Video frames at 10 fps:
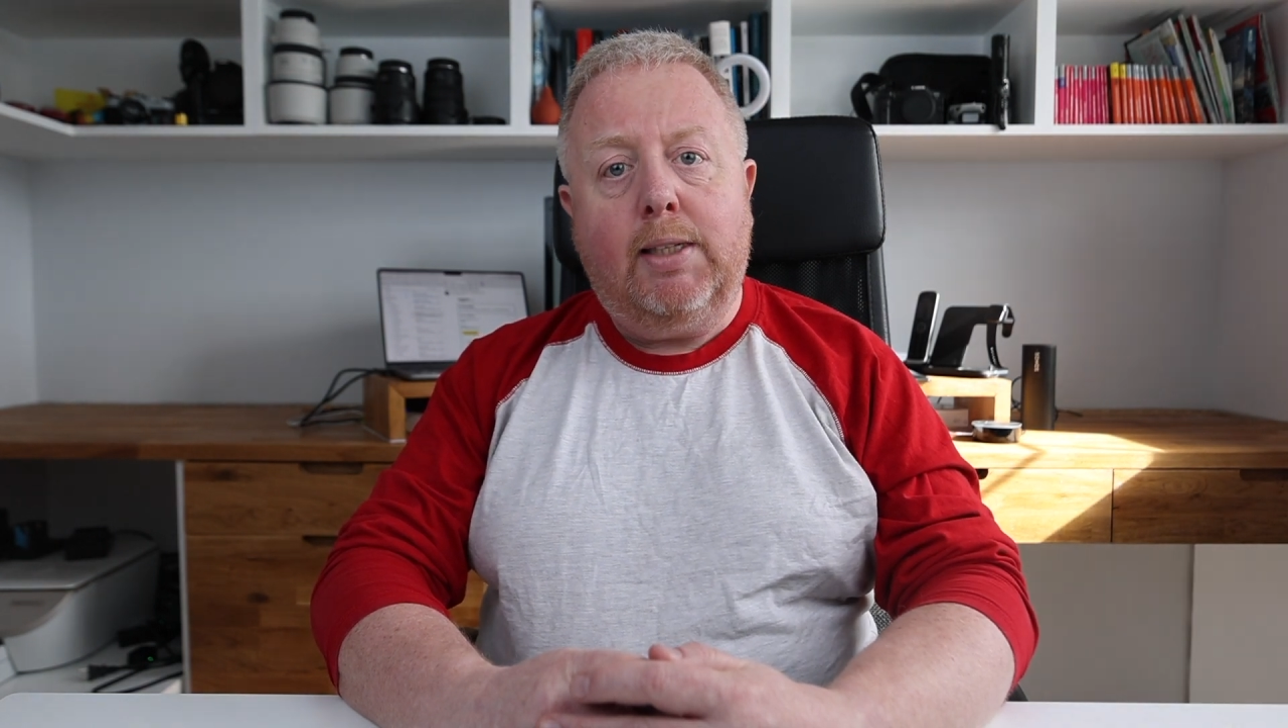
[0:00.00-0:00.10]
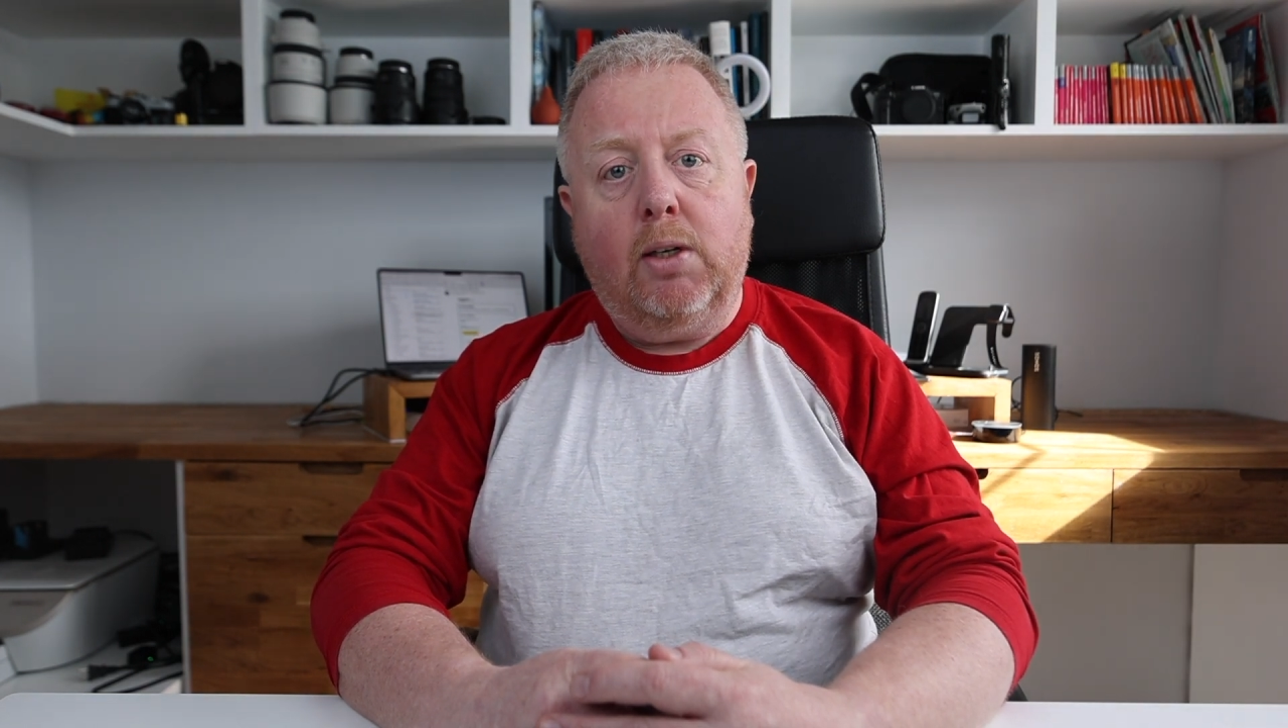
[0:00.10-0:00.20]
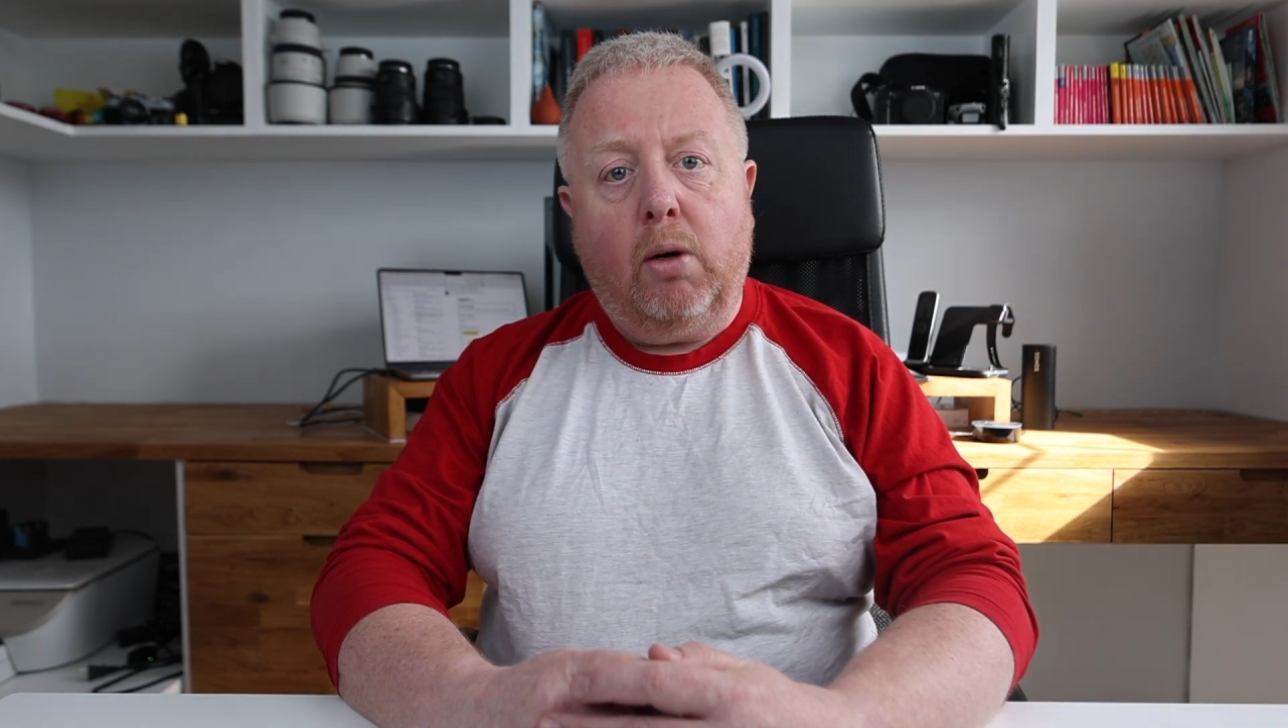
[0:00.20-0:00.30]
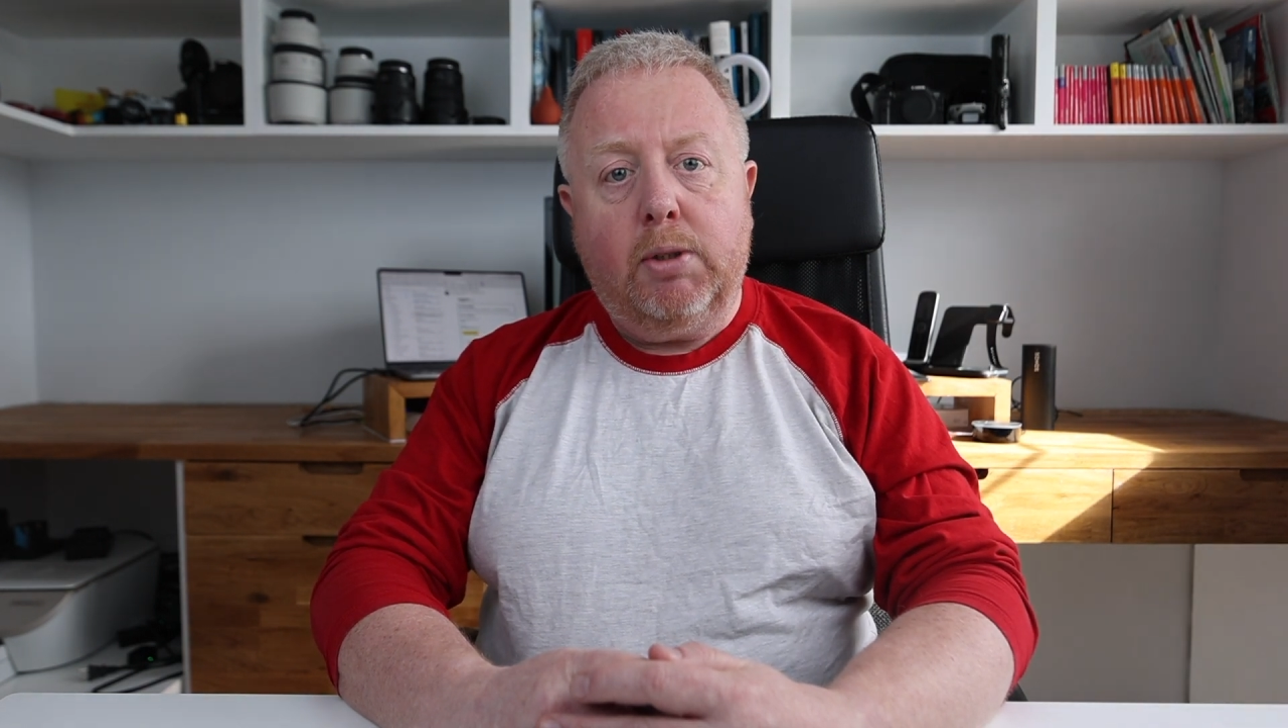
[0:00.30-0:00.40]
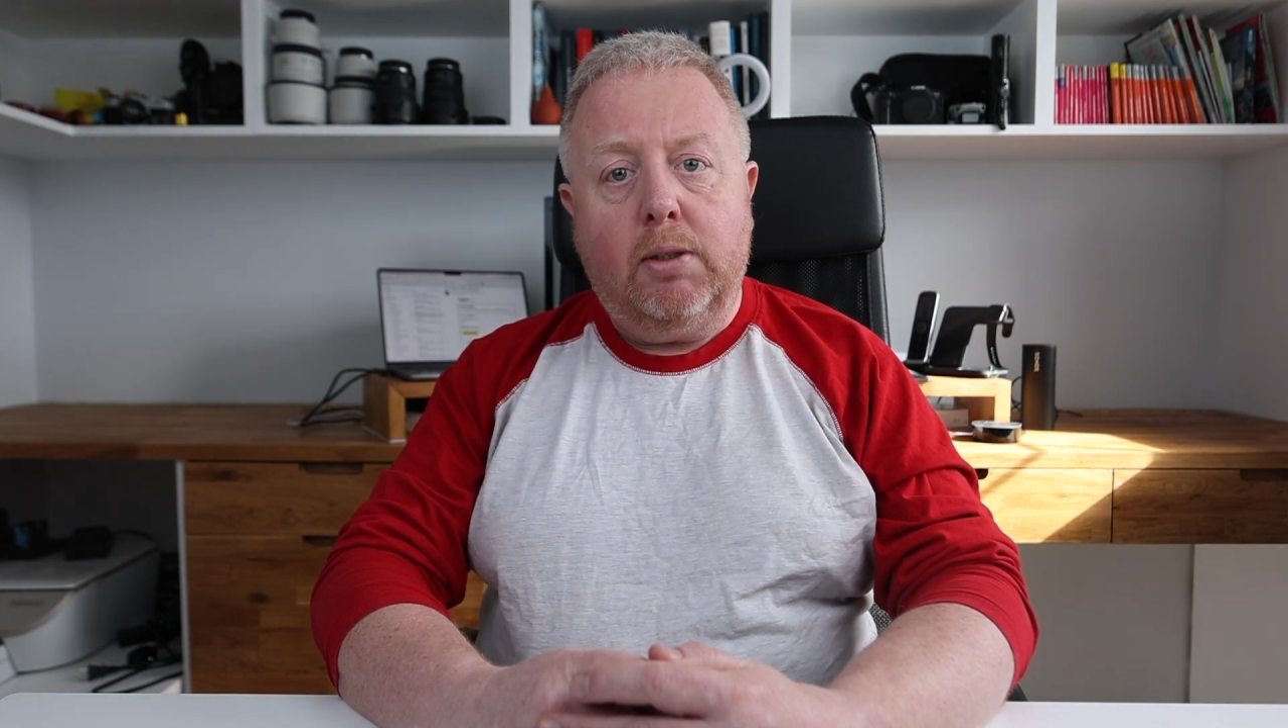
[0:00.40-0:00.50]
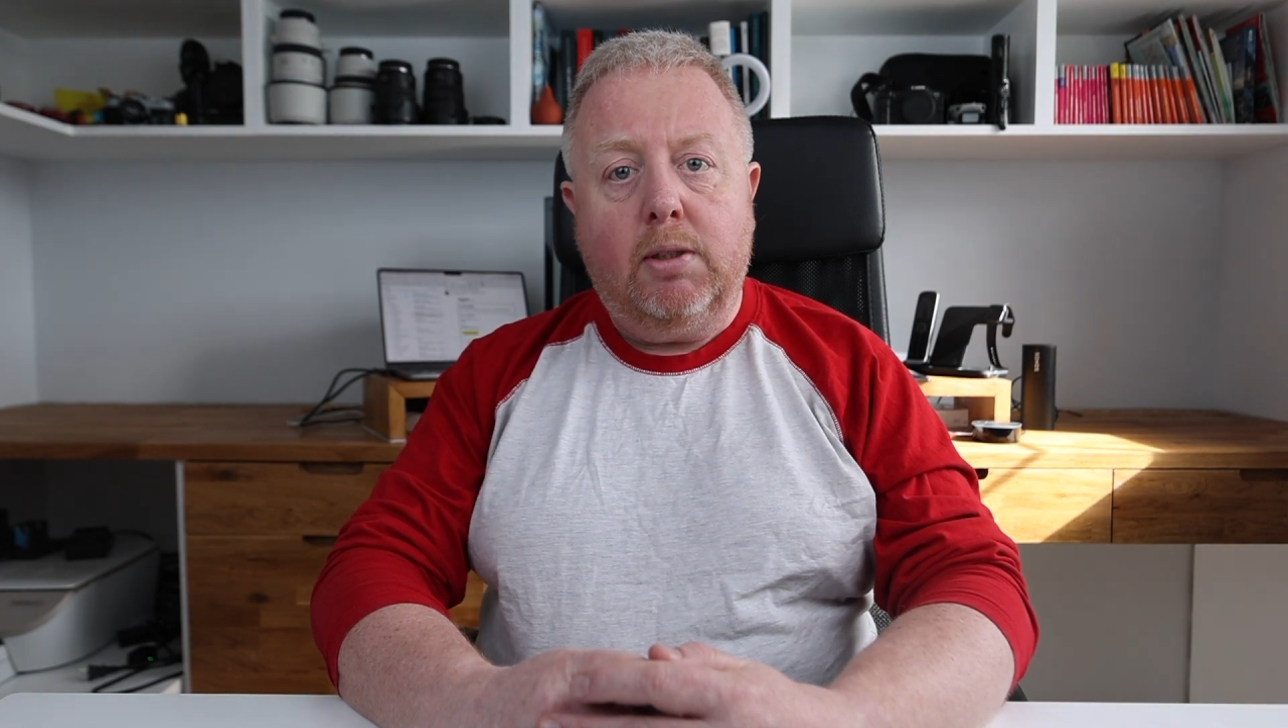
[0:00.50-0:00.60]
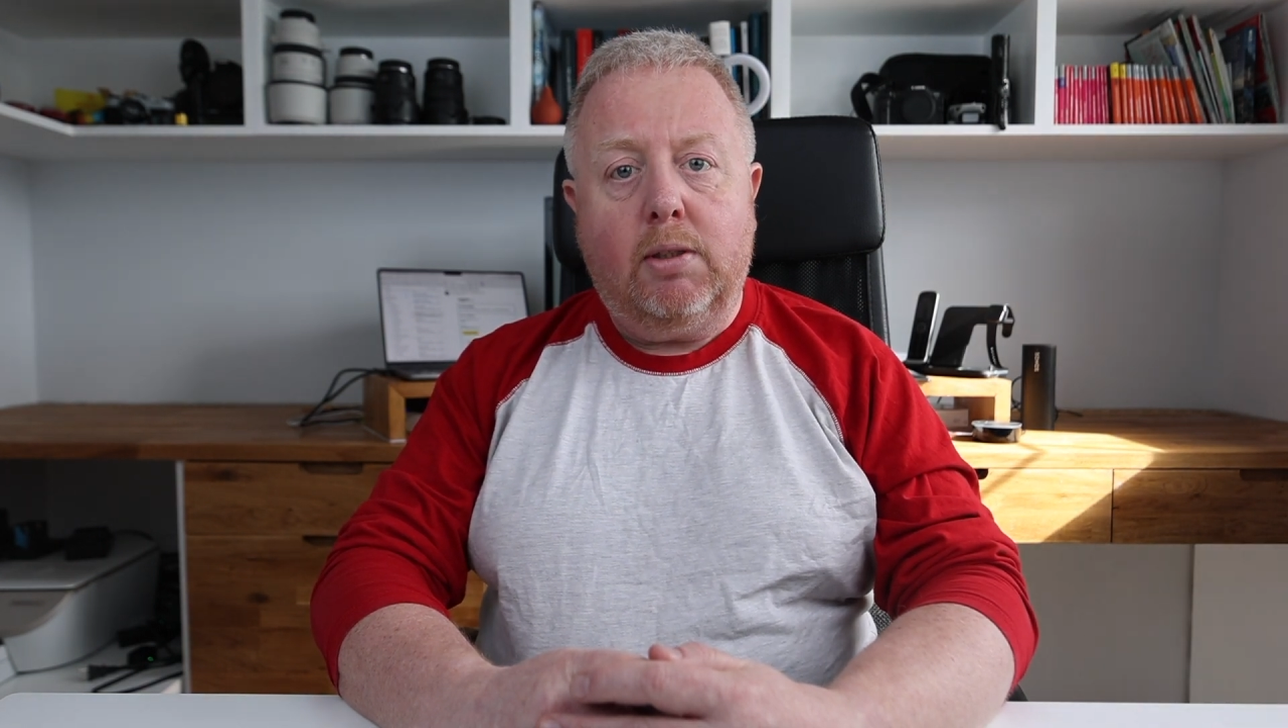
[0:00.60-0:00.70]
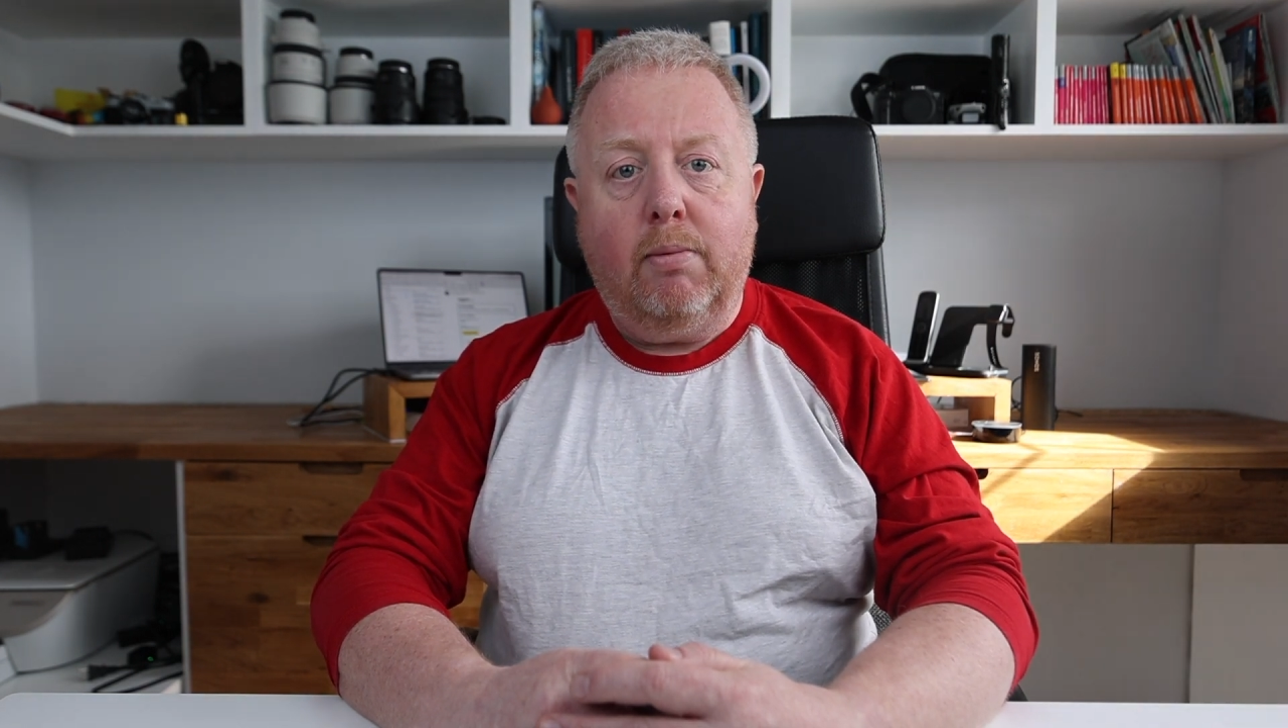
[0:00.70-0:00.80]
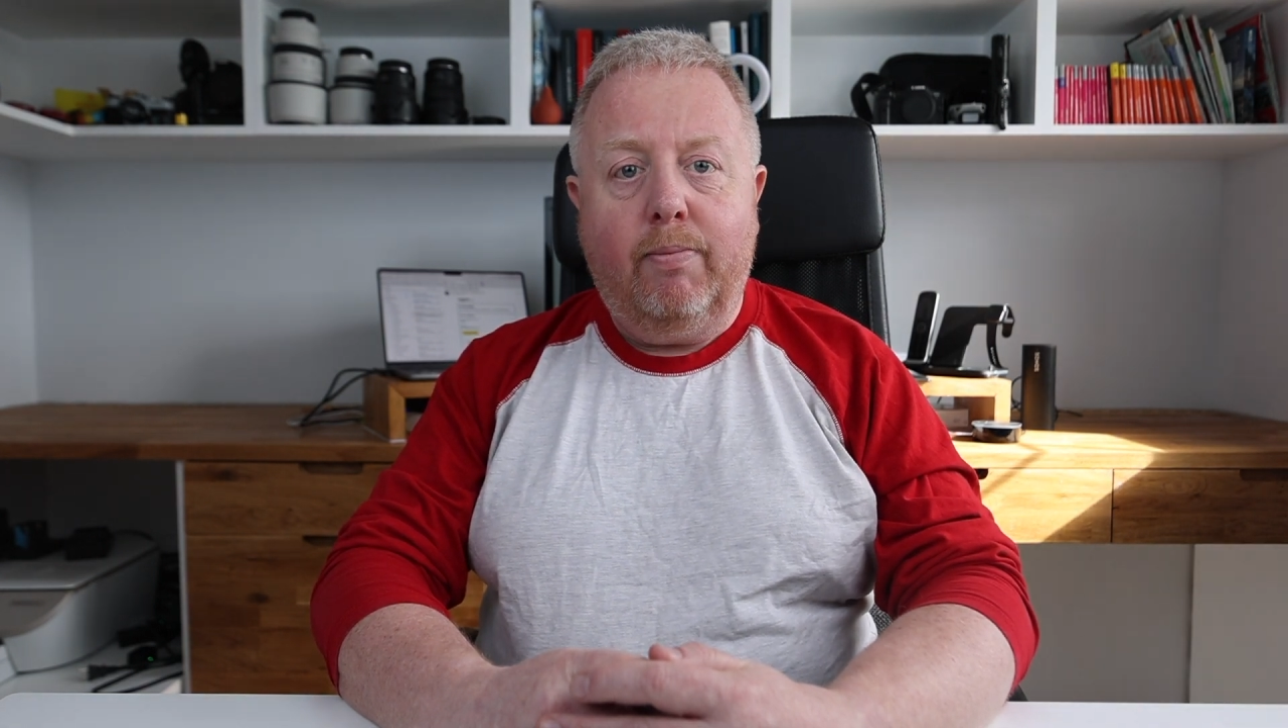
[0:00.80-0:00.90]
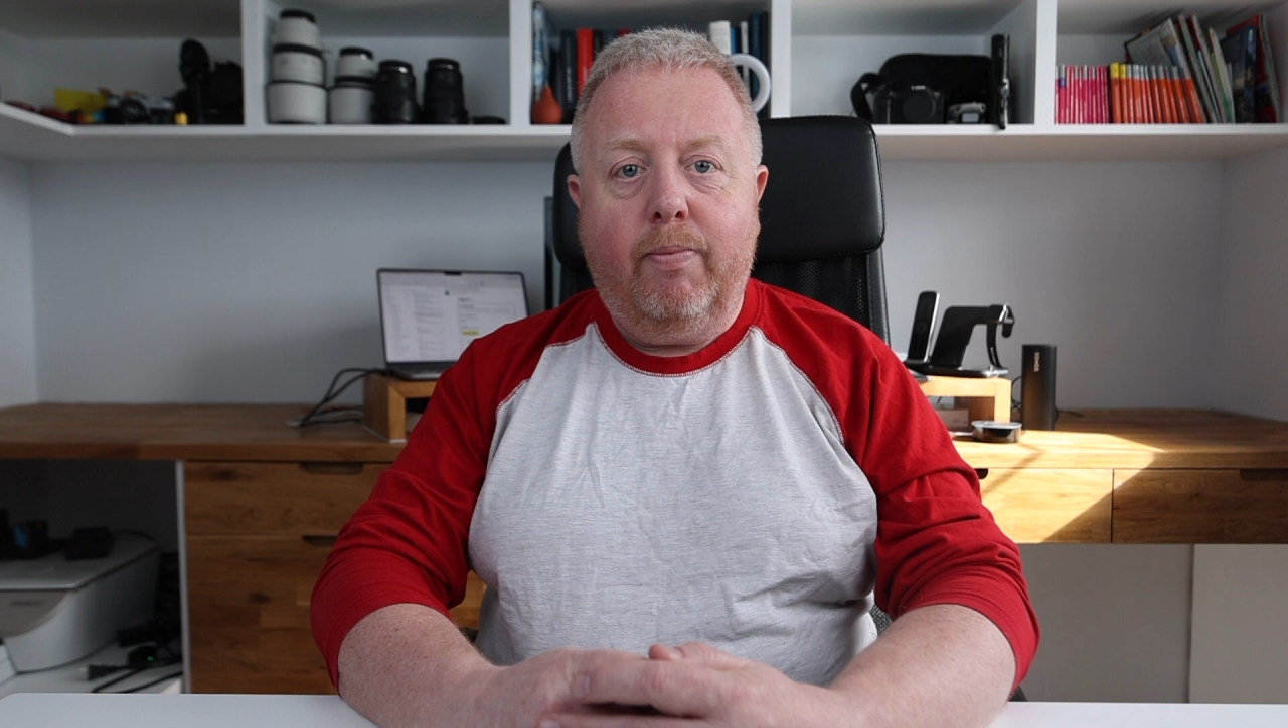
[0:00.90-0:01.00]
editing
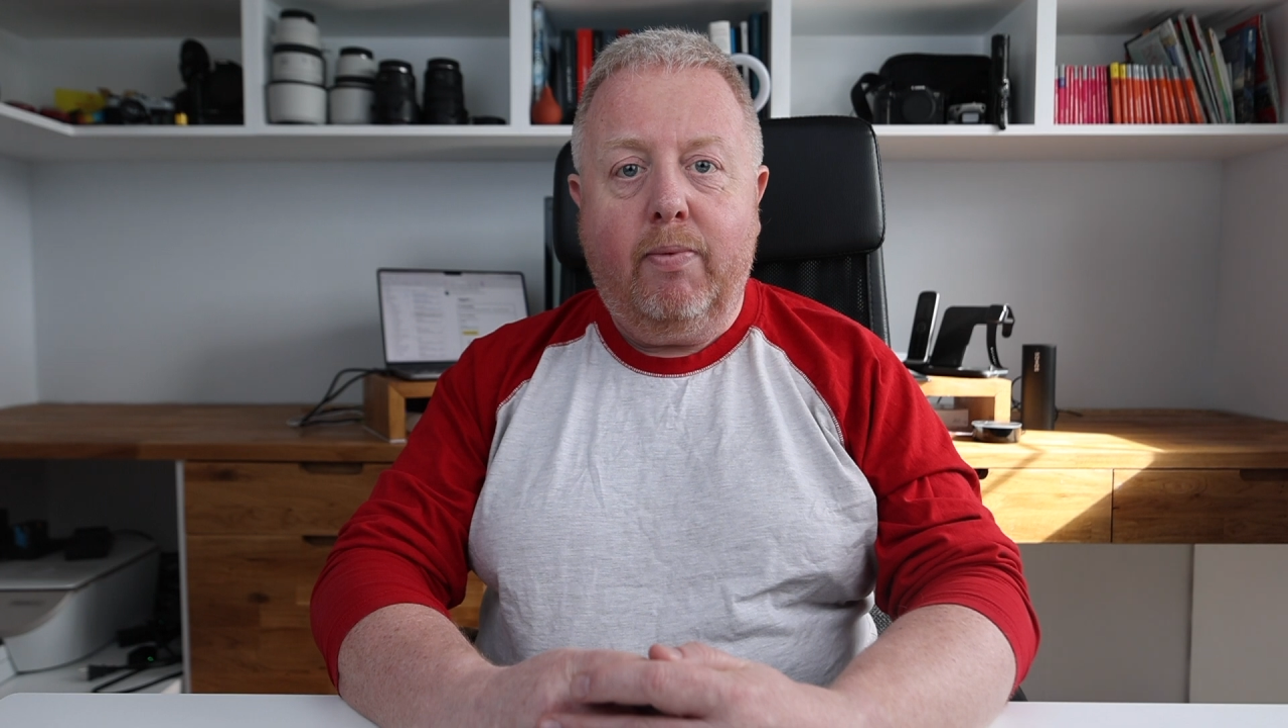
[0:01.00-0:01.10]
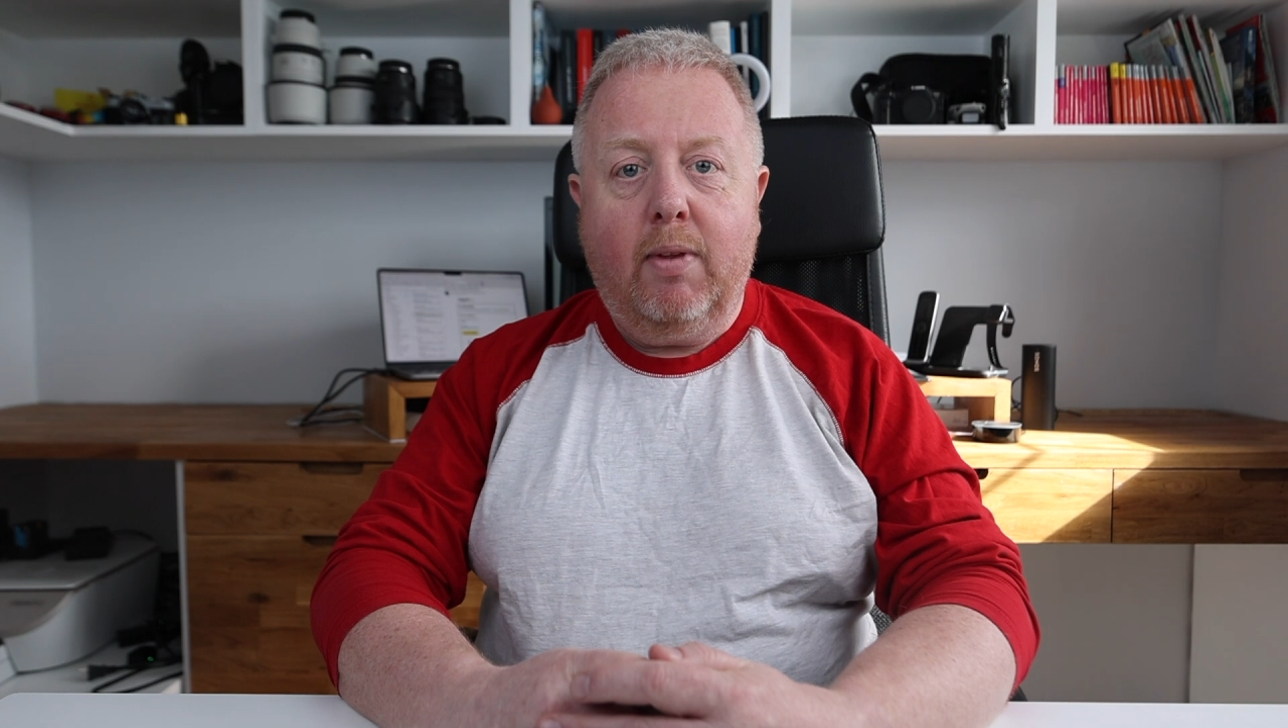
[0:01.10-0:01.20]
options.